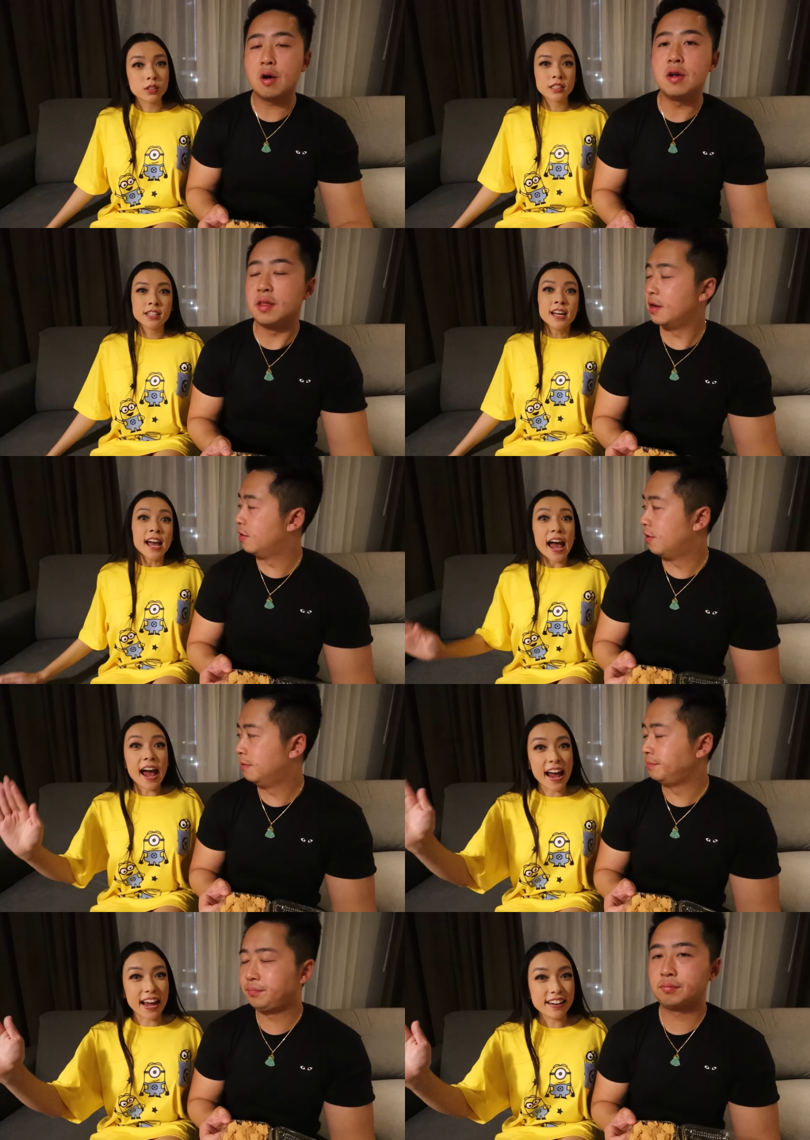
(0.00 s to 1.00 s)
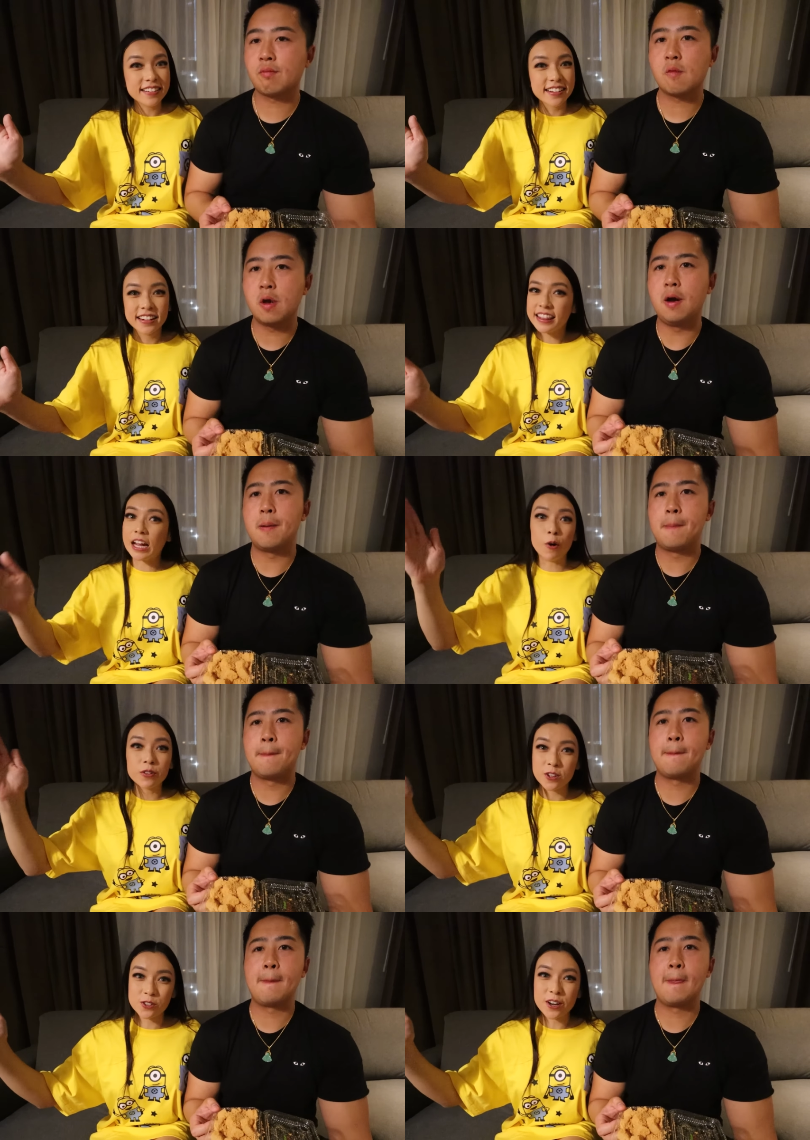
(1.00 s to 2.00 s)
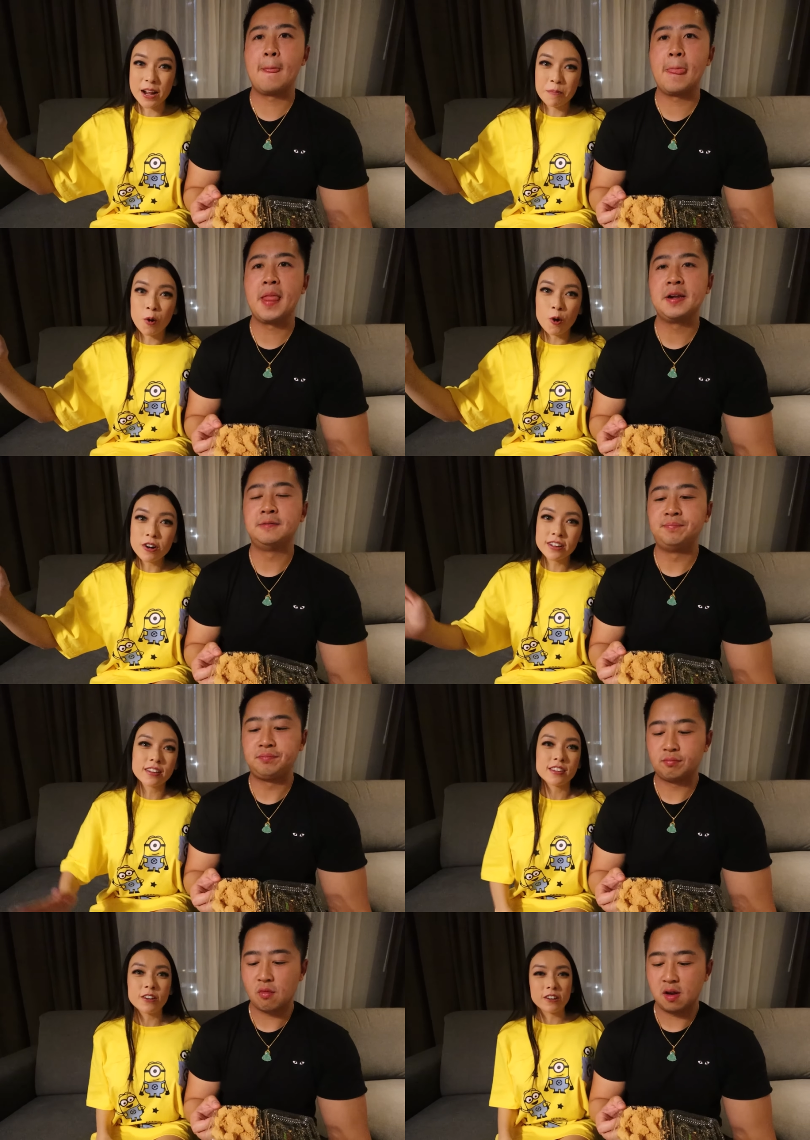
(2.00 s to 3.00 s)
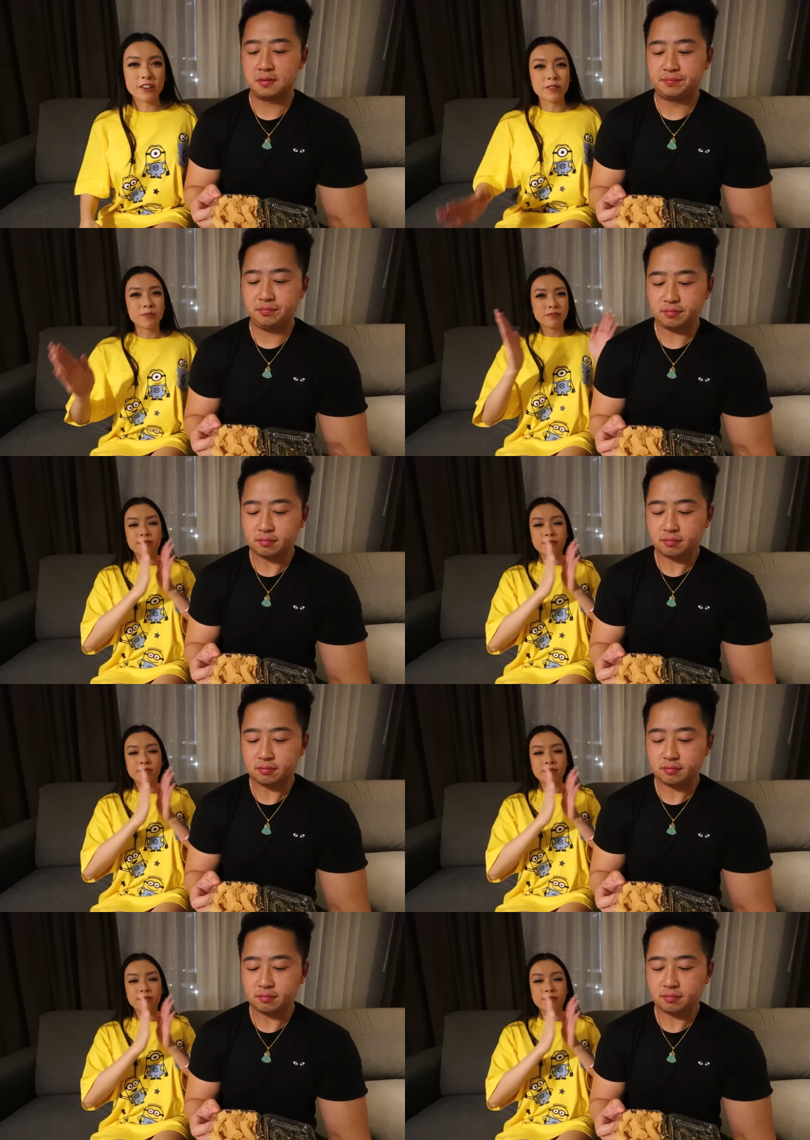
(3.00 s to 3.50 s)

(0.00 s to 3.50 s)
Speaker 1: Oh yeah, they do. And yeah. they also don't eat pork, so